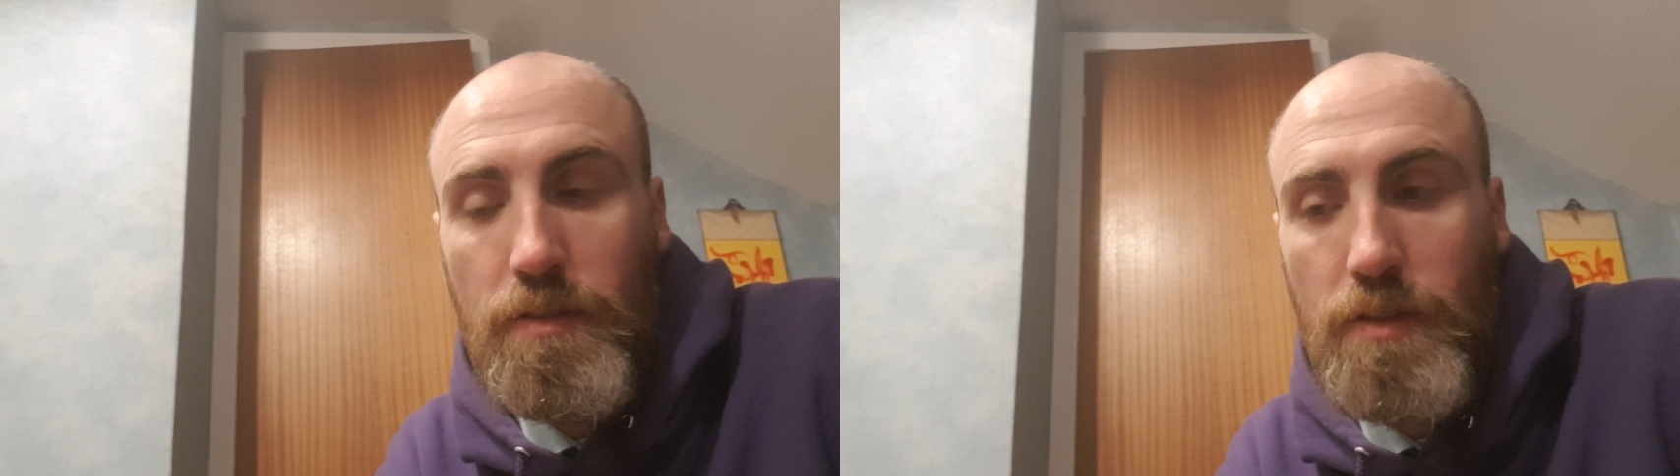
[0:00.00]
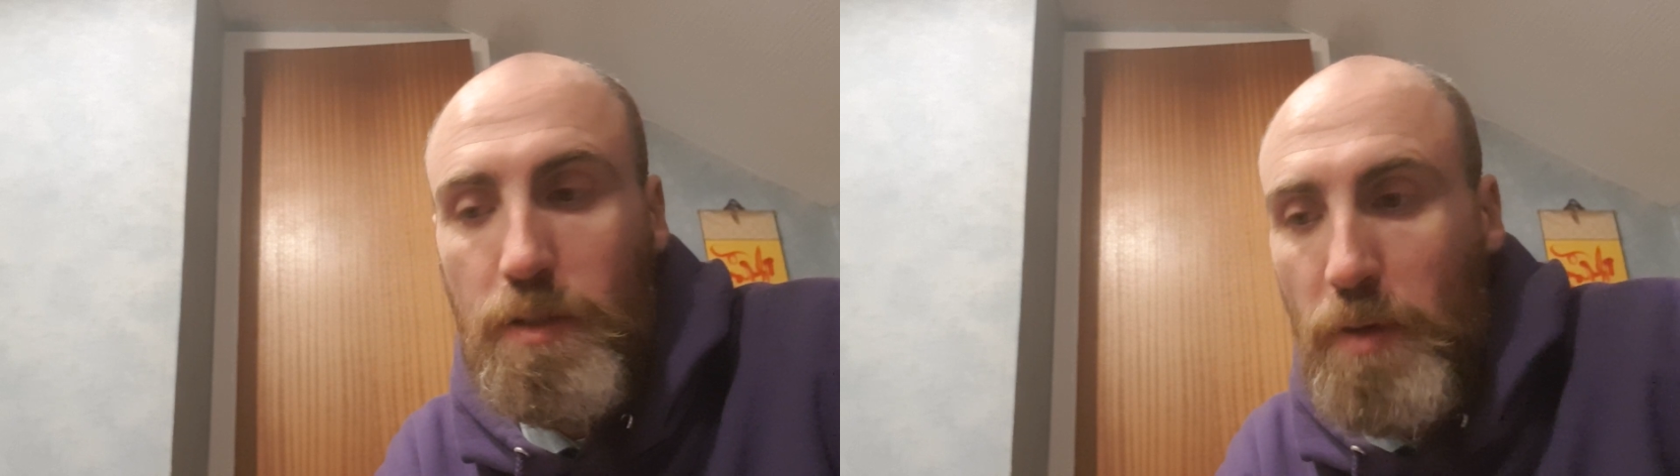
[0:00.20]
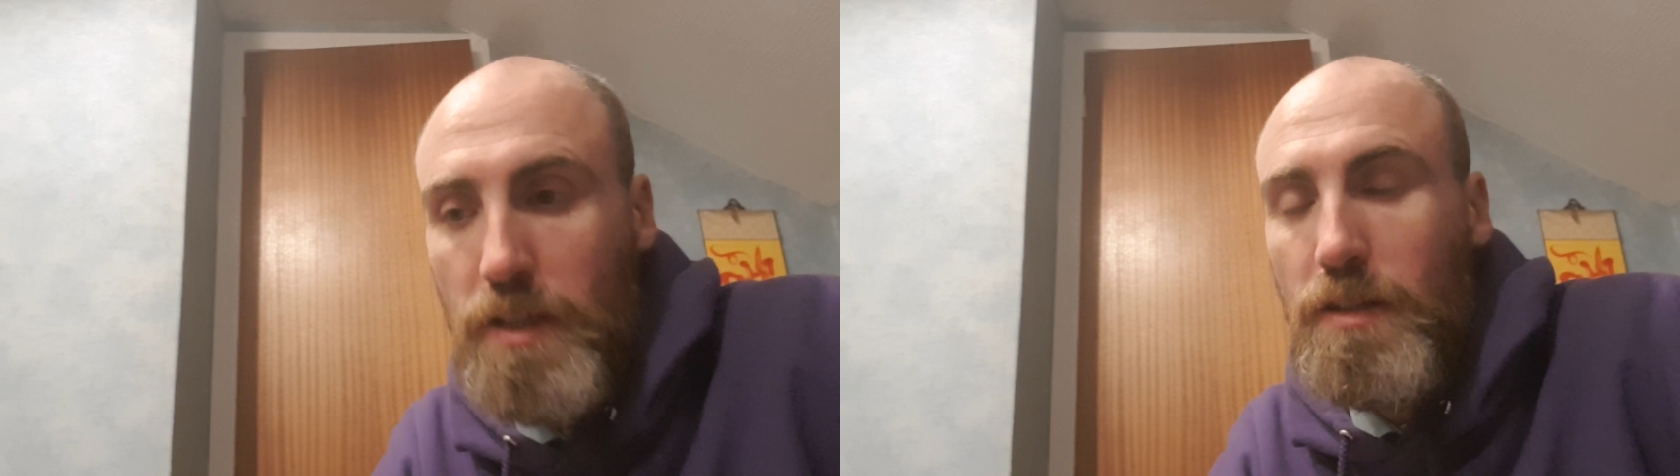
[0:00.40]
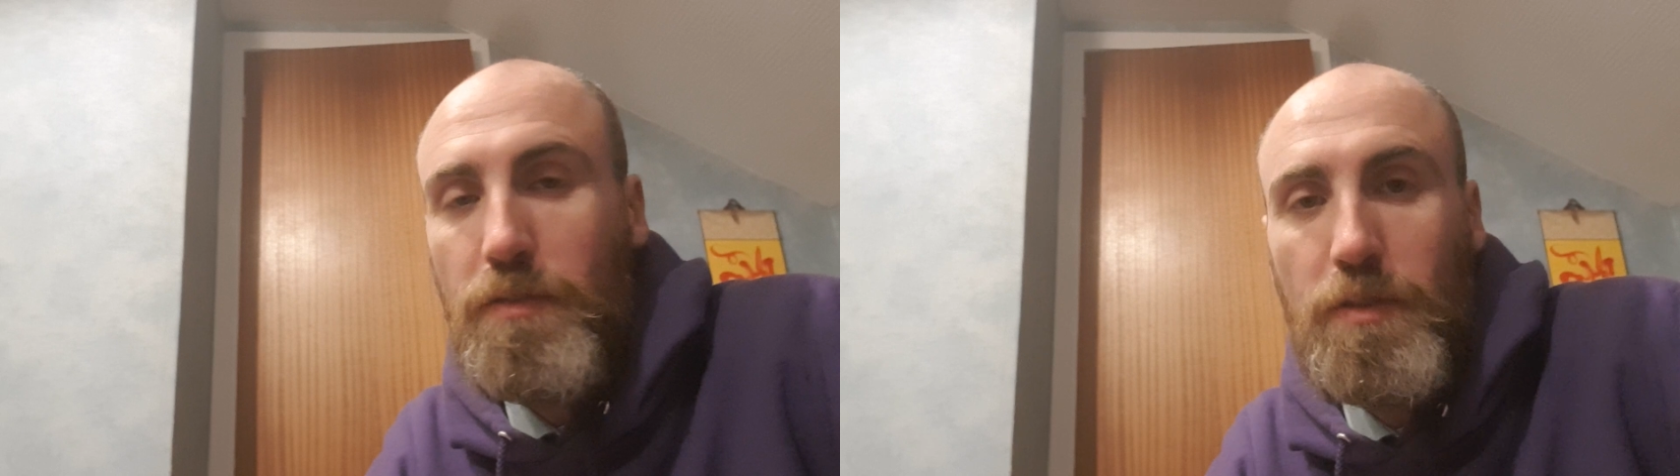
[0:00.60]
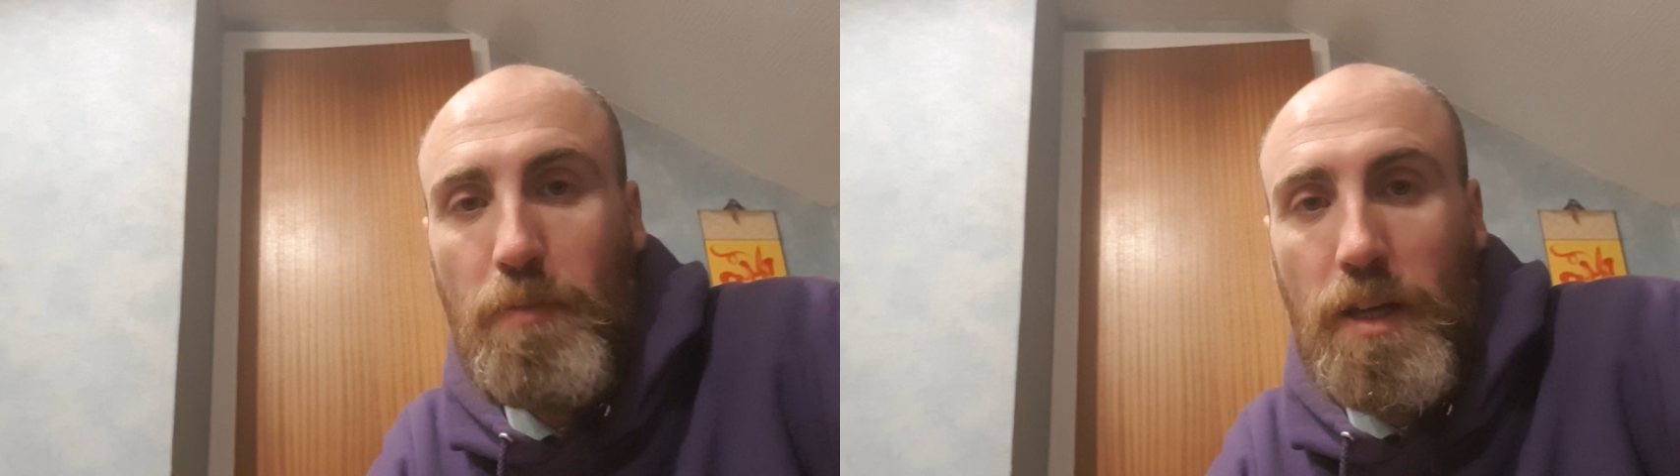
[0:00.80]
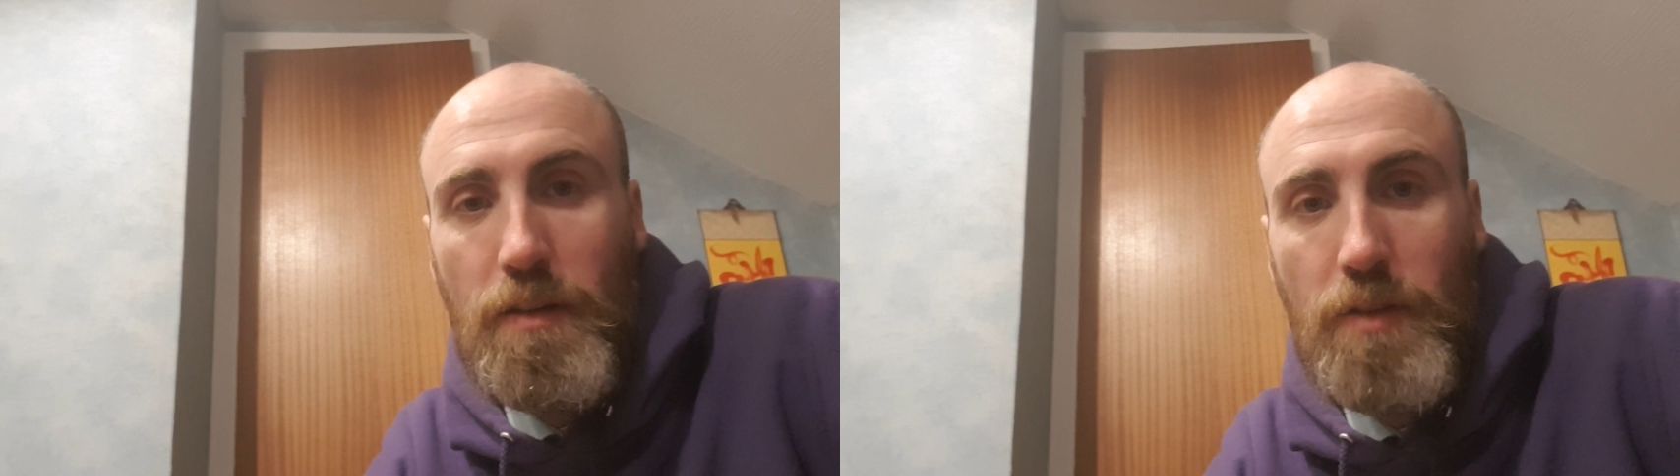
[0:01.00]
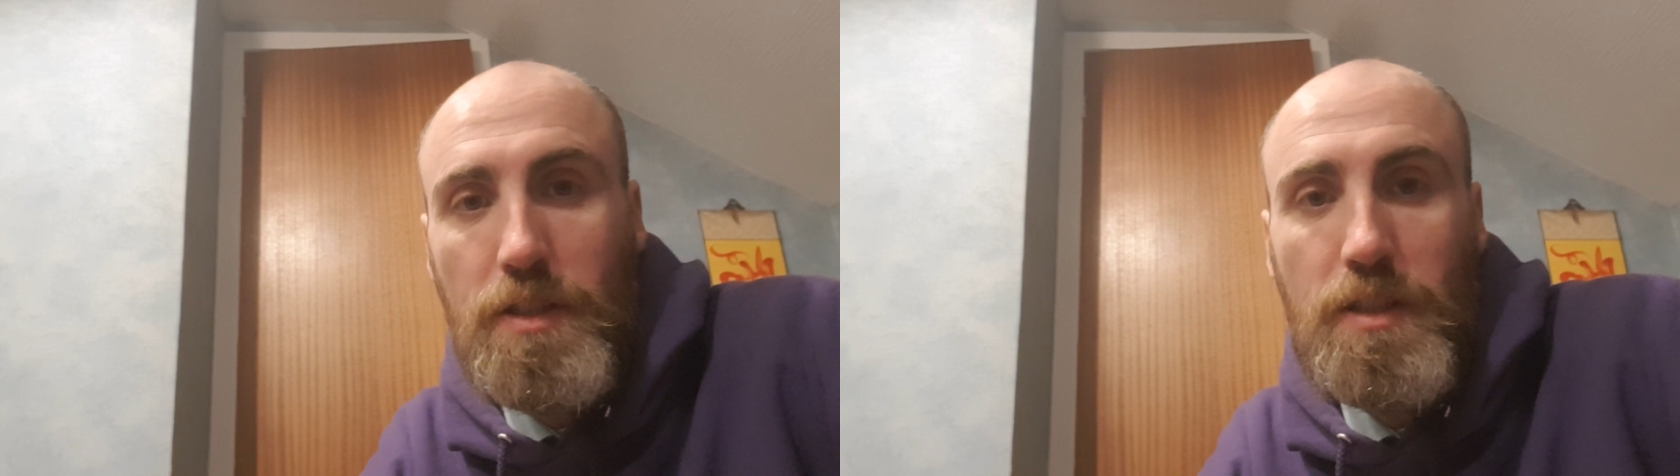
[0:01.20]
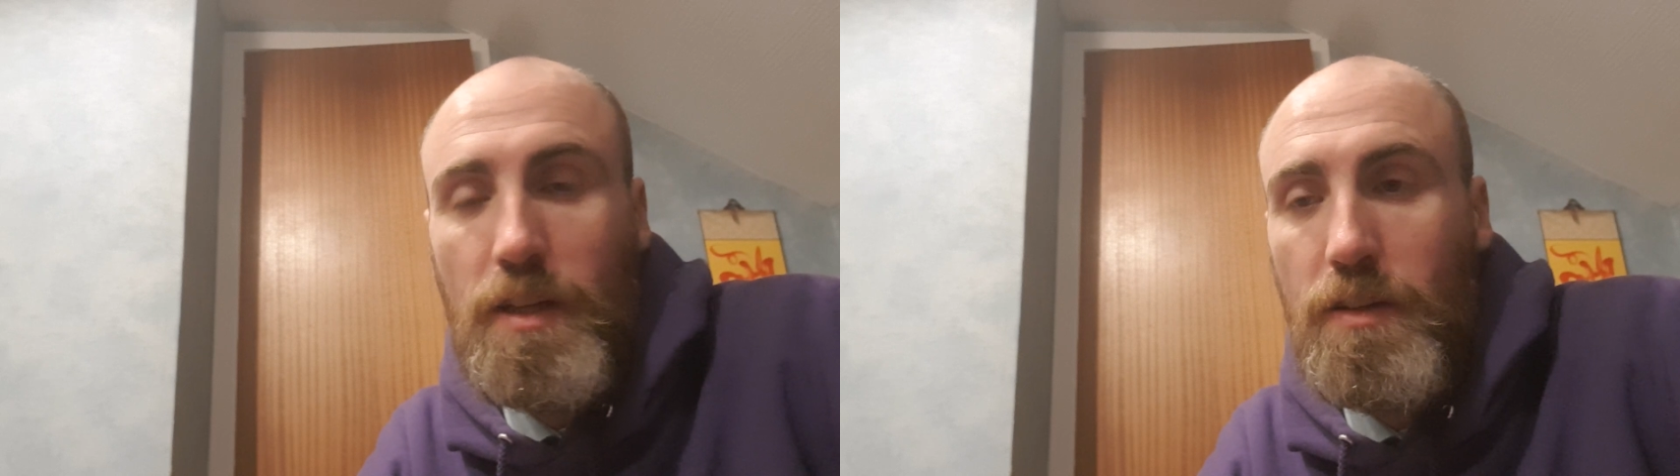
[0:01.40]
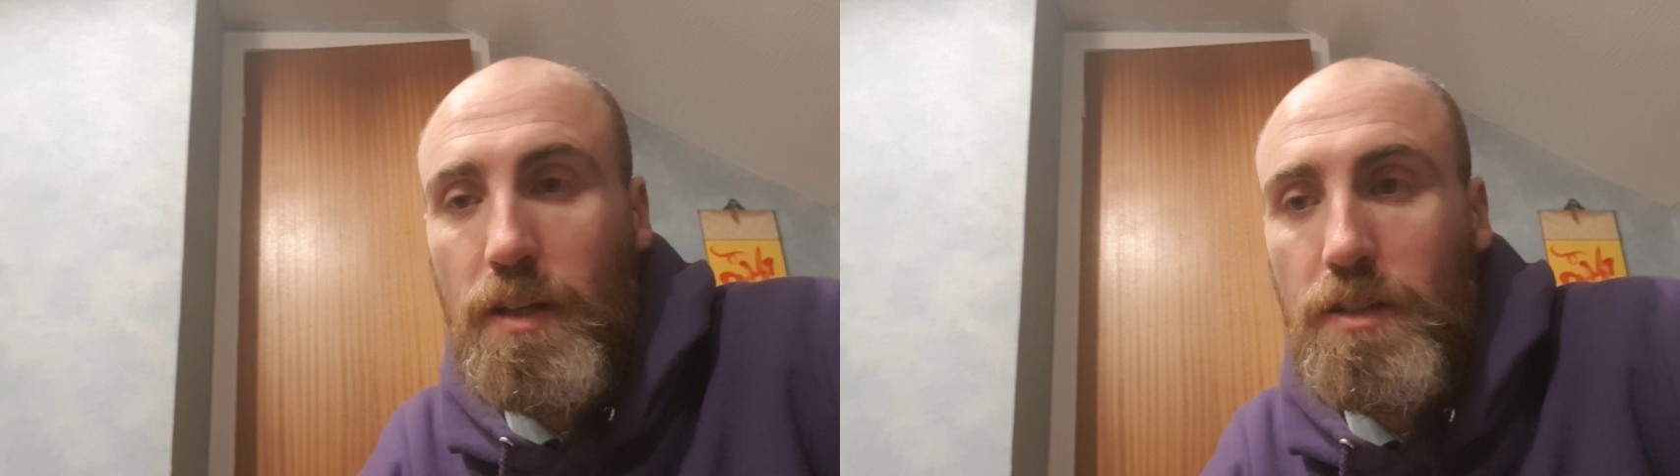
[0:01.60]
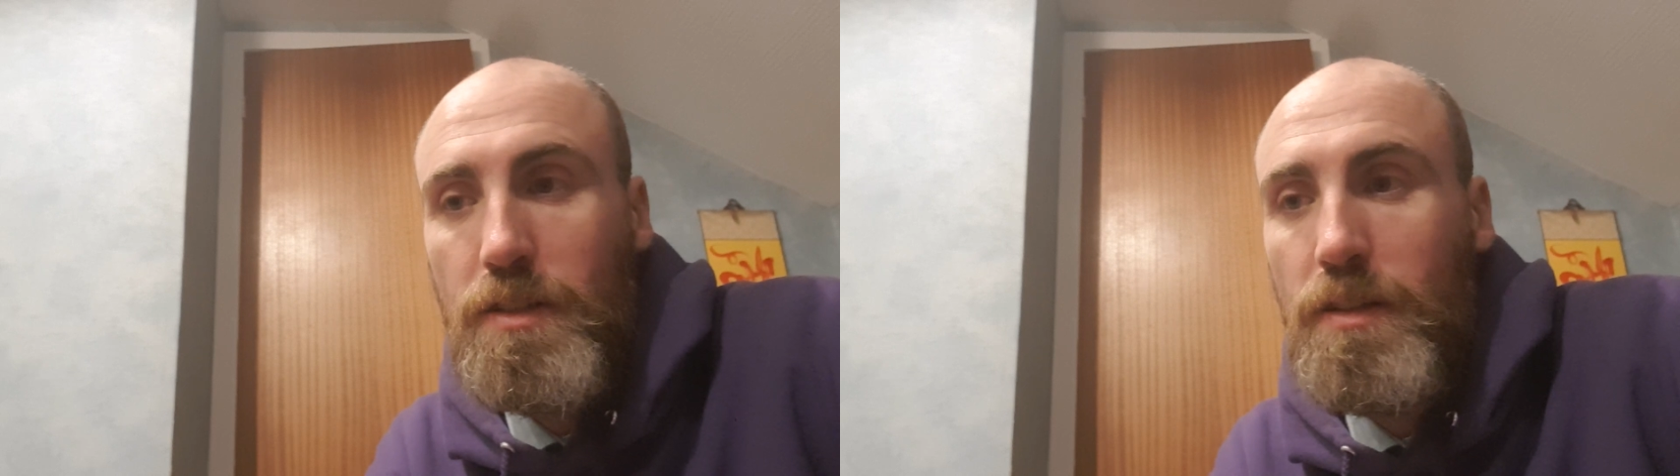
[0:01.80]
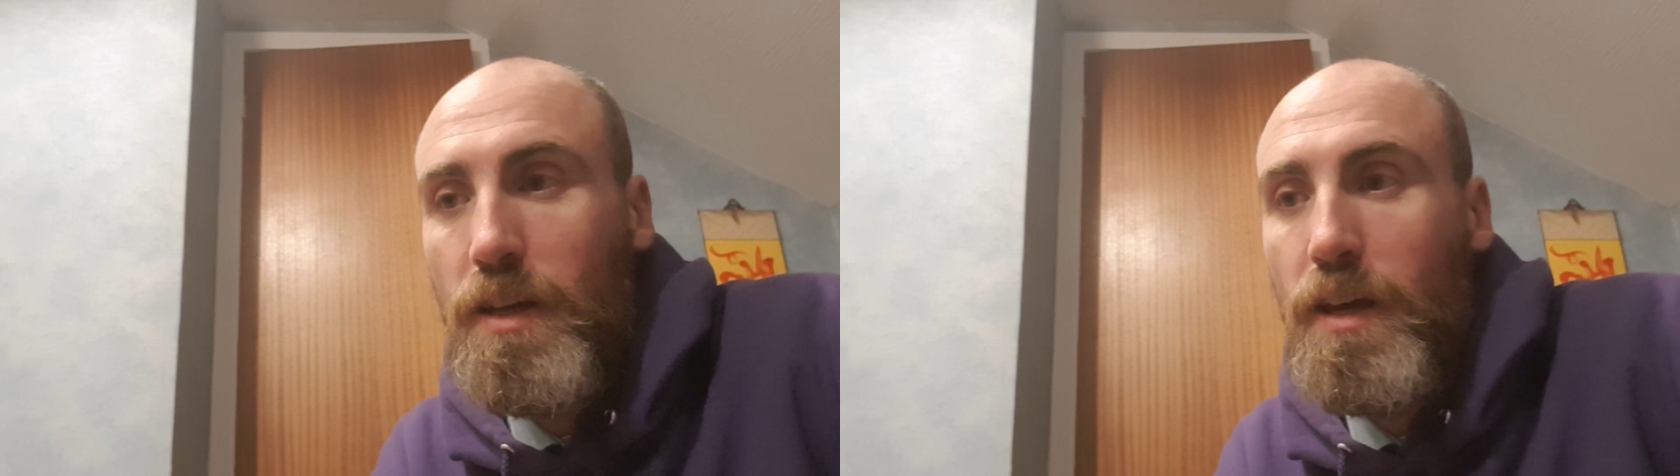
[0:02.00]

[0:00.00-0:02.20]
especially for men of this generation